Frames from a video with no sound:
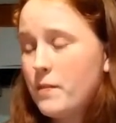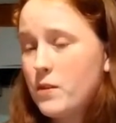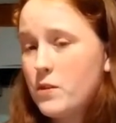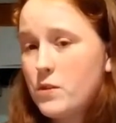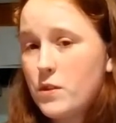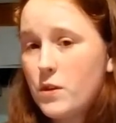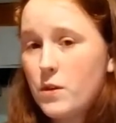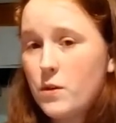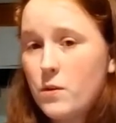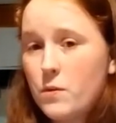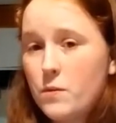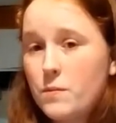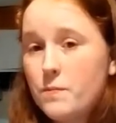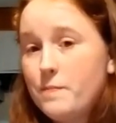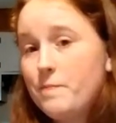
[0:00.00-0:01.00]

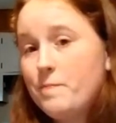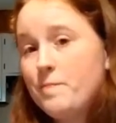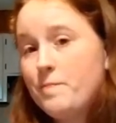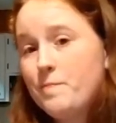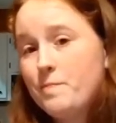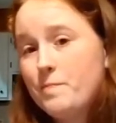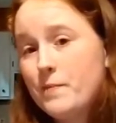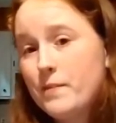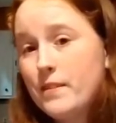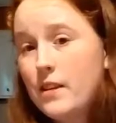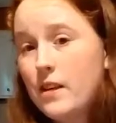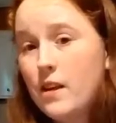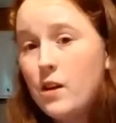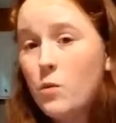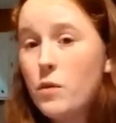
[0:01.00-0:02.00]
So
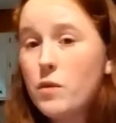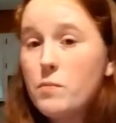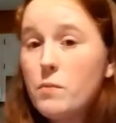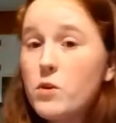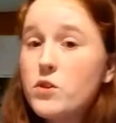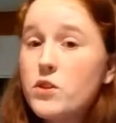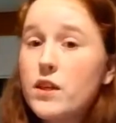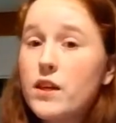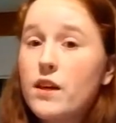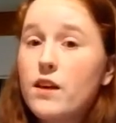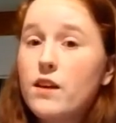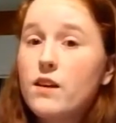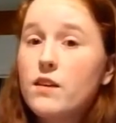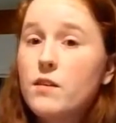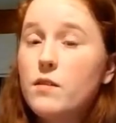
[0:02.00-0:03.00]
with
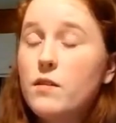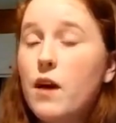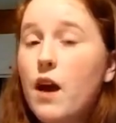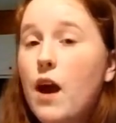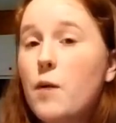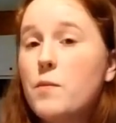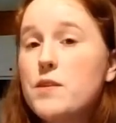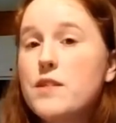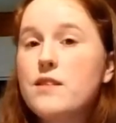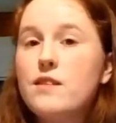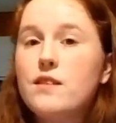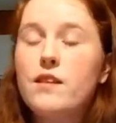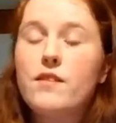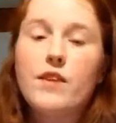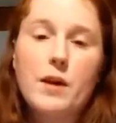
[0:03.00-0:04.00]
Mercy, I was
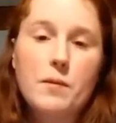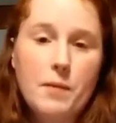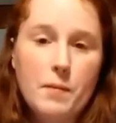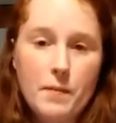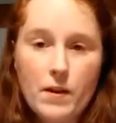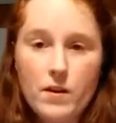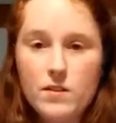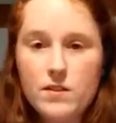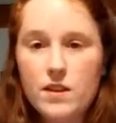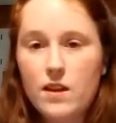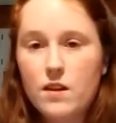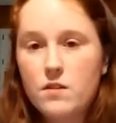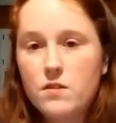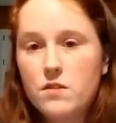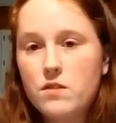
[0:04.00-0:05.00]
still living at my parents'
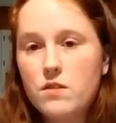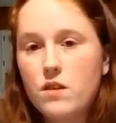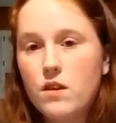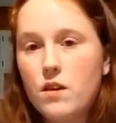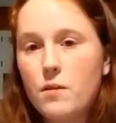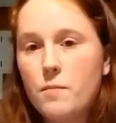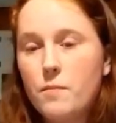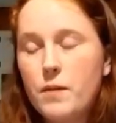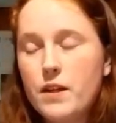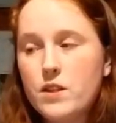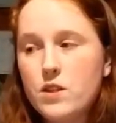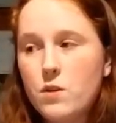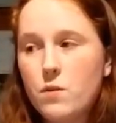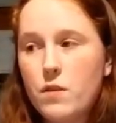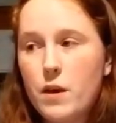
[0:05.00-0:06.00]
house, and
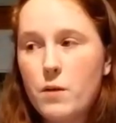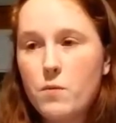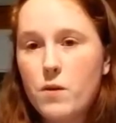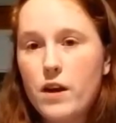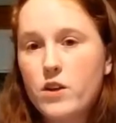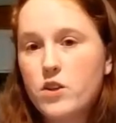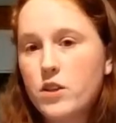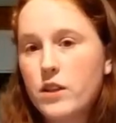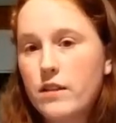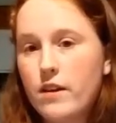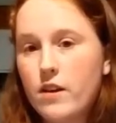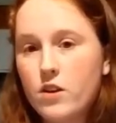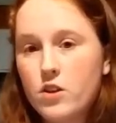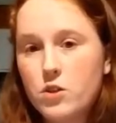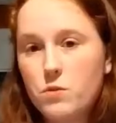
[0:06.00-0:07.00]
so they were actually
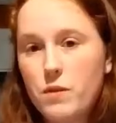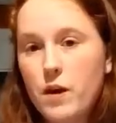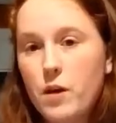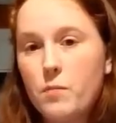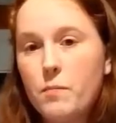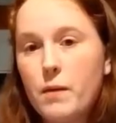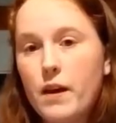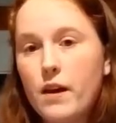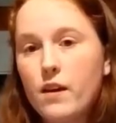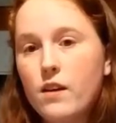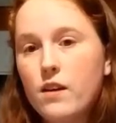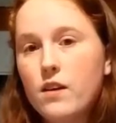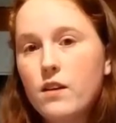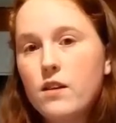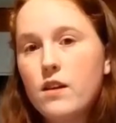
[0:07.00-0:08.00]
there to help me
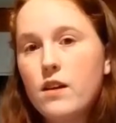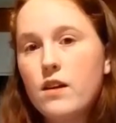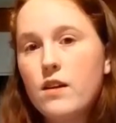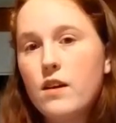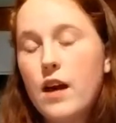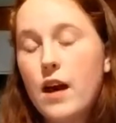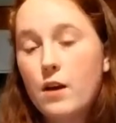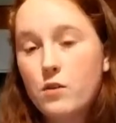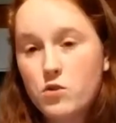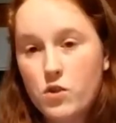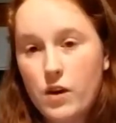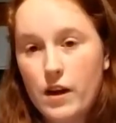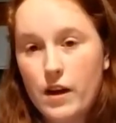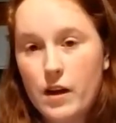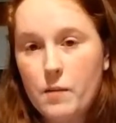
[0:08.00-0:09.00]
house
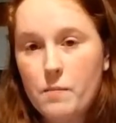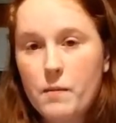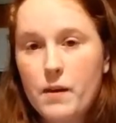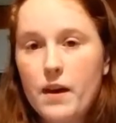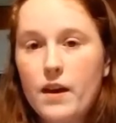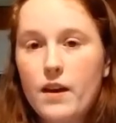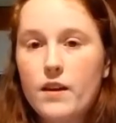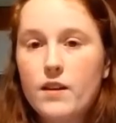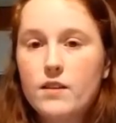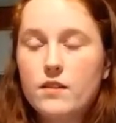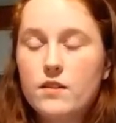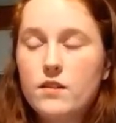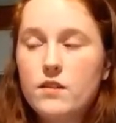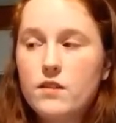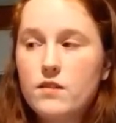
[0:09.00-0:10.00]
train him
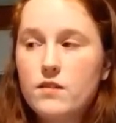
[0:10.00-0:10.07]
and